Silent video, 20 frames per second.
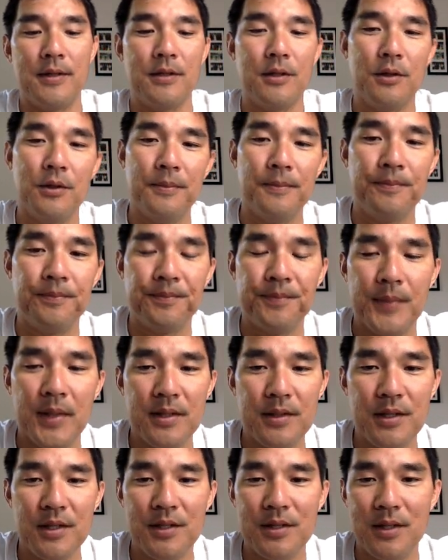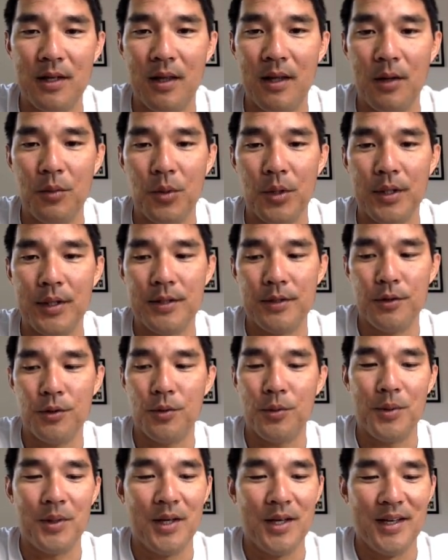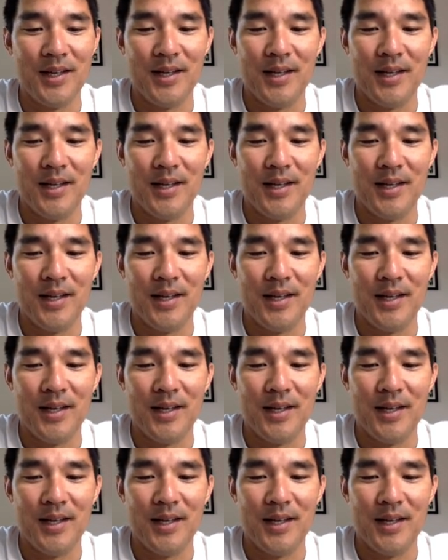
So let's just say that we're going to do